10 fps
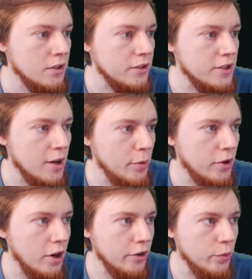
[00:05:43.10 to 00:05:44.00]
Temple
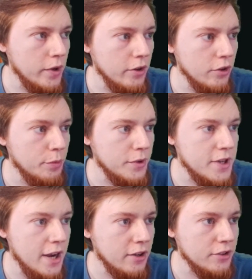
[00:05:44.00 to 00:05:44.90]
Garden wheeled,
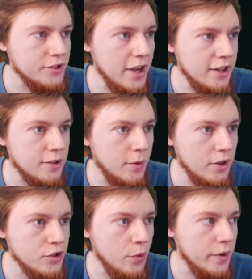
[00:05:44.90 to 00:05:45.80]
Botanical Sanctum
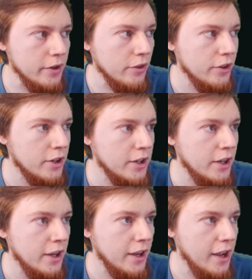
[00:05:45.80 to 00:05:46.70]
also wheeled,
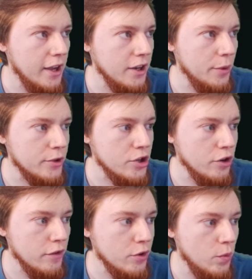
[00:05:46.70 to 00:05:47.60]
and a Return
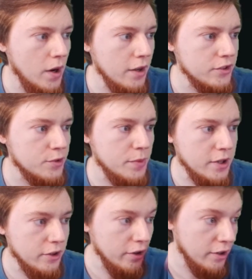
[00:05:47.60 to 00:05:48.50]
of the Wild
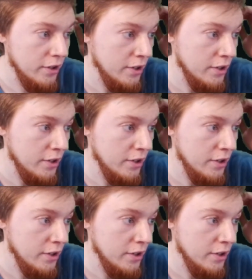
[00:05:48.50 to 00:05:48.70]
Speaker.